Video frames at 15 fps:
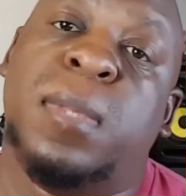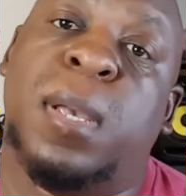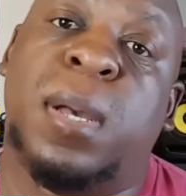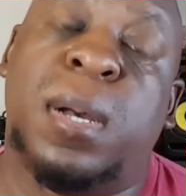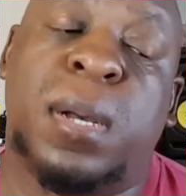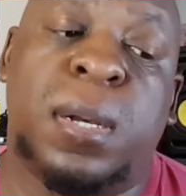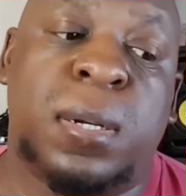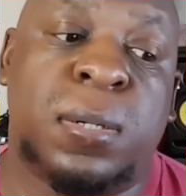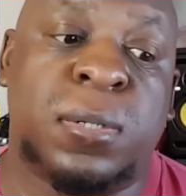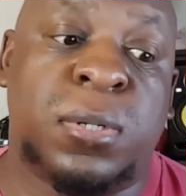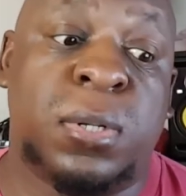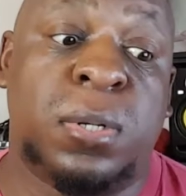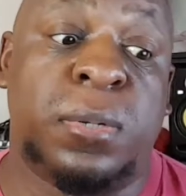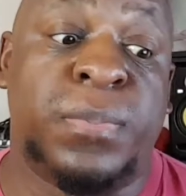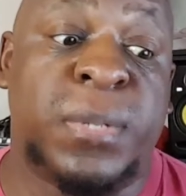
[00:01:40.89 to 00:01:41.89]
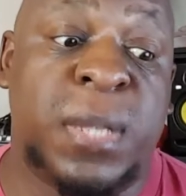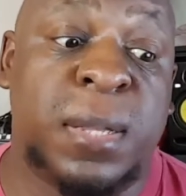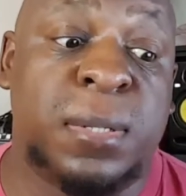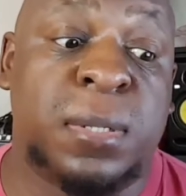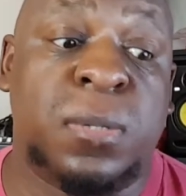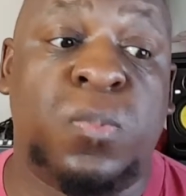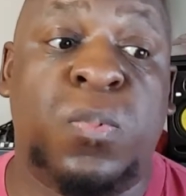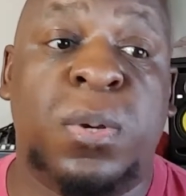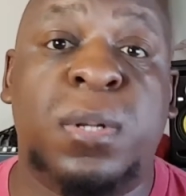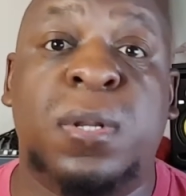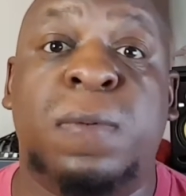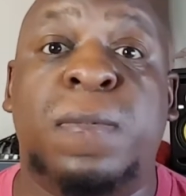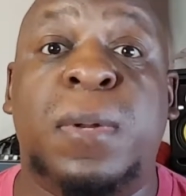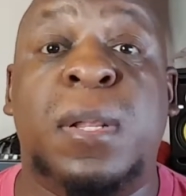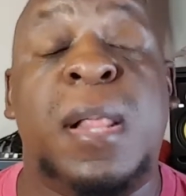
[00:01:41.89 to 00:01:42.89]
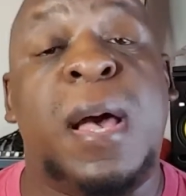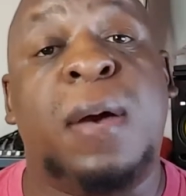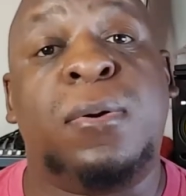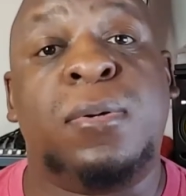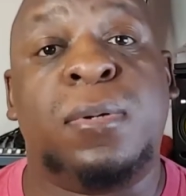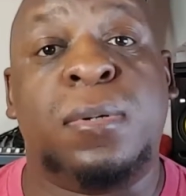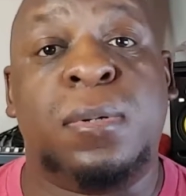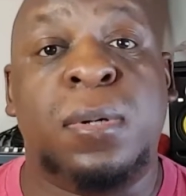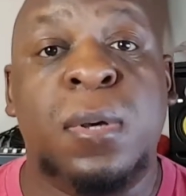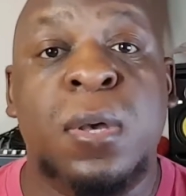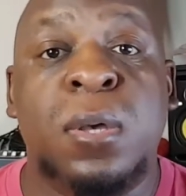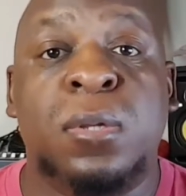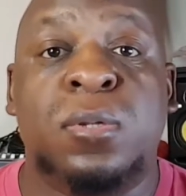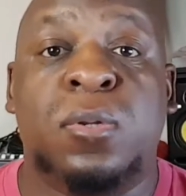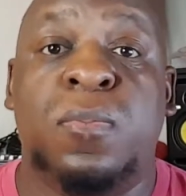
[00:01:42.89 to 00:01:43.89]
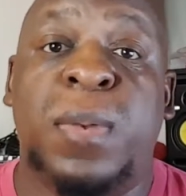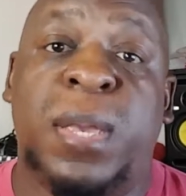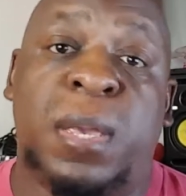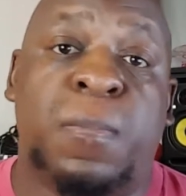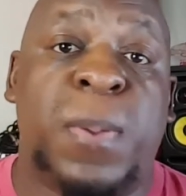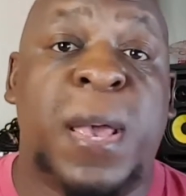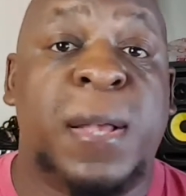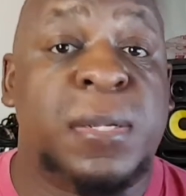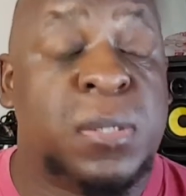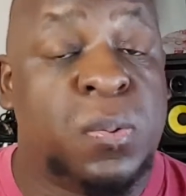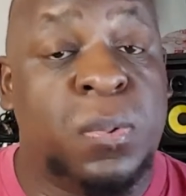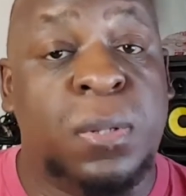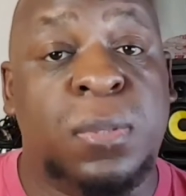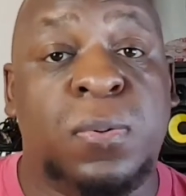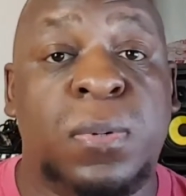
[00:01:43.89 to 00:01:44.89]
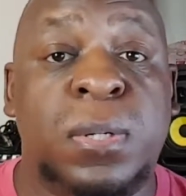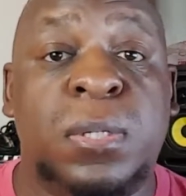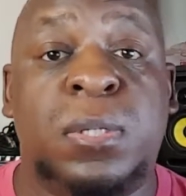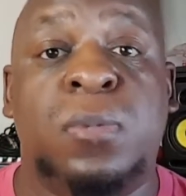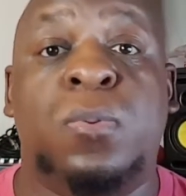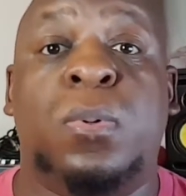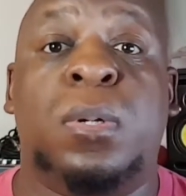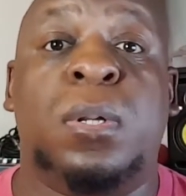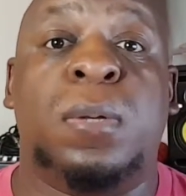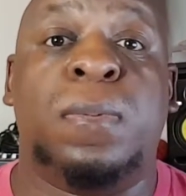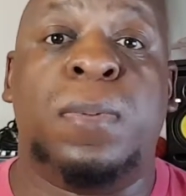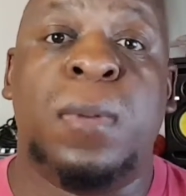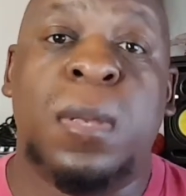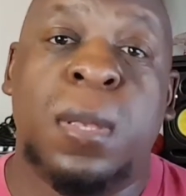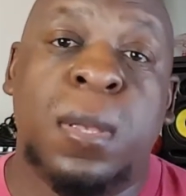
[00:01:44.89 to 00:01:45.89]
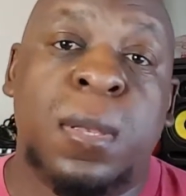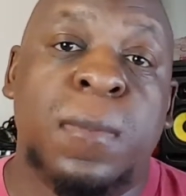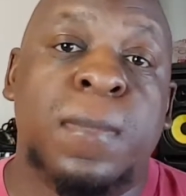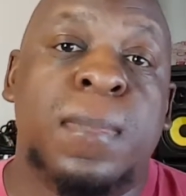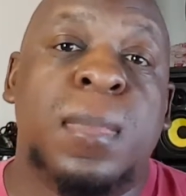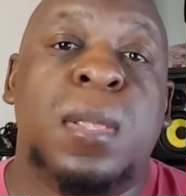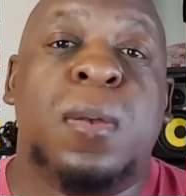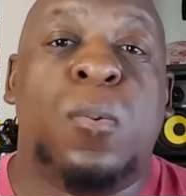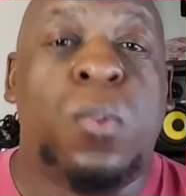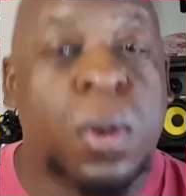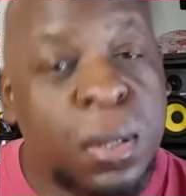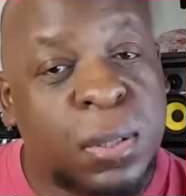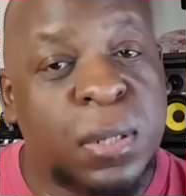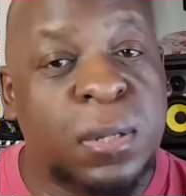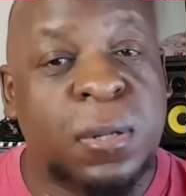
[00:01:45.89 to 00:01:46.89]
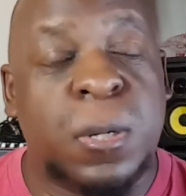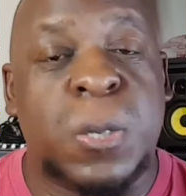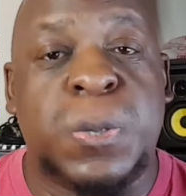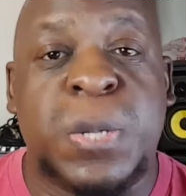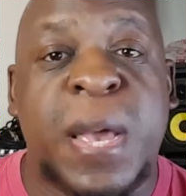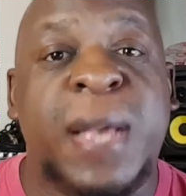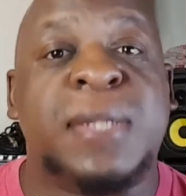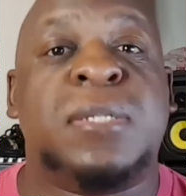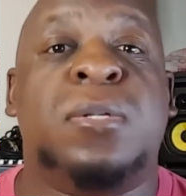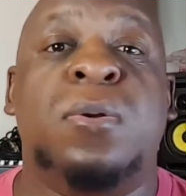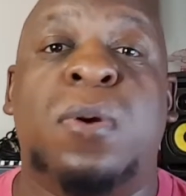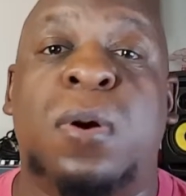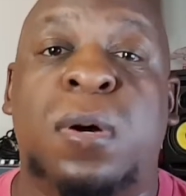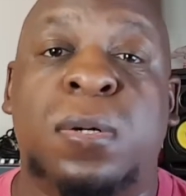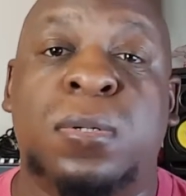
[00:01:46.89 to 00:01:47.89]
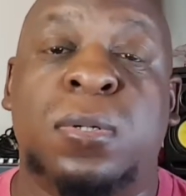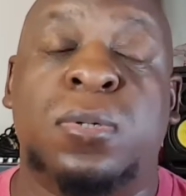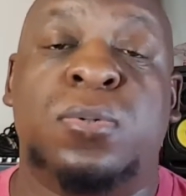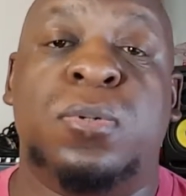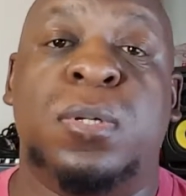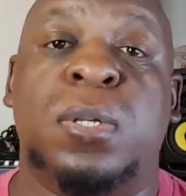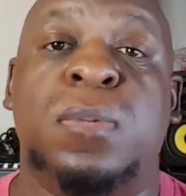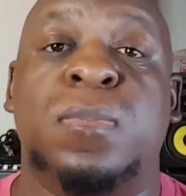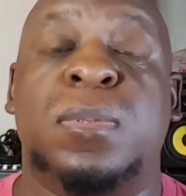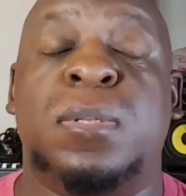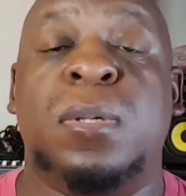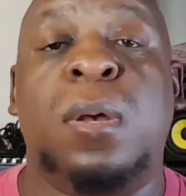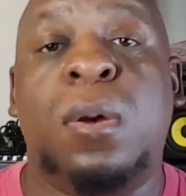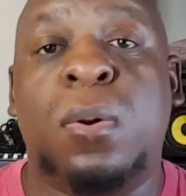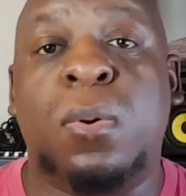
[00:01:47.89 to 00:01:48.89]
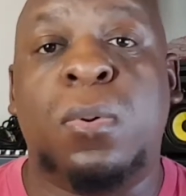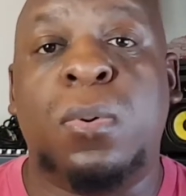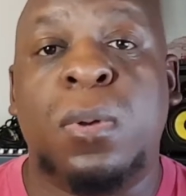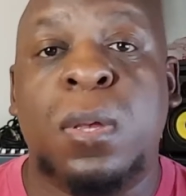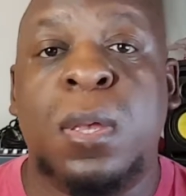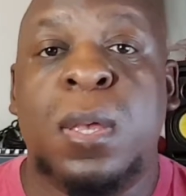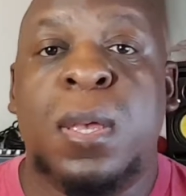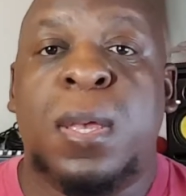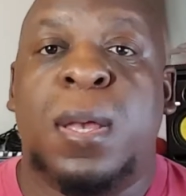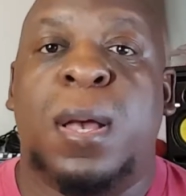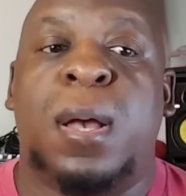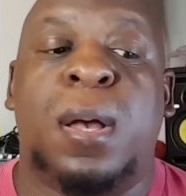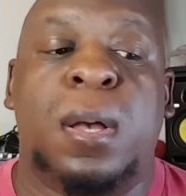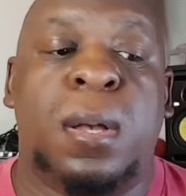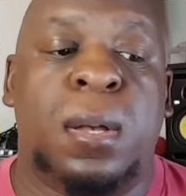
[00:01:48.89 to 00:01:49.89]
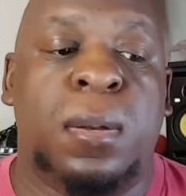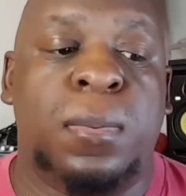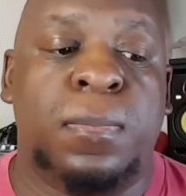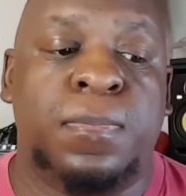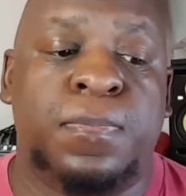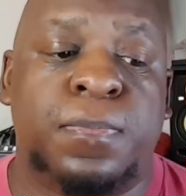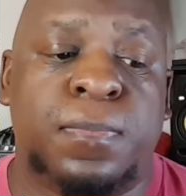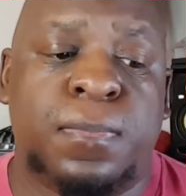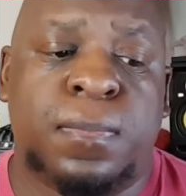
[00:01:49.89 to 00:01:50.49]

uh, her circumstances wouldn't have allowed her to make it past 23, she would have worked a little faster on her dreams. So, um,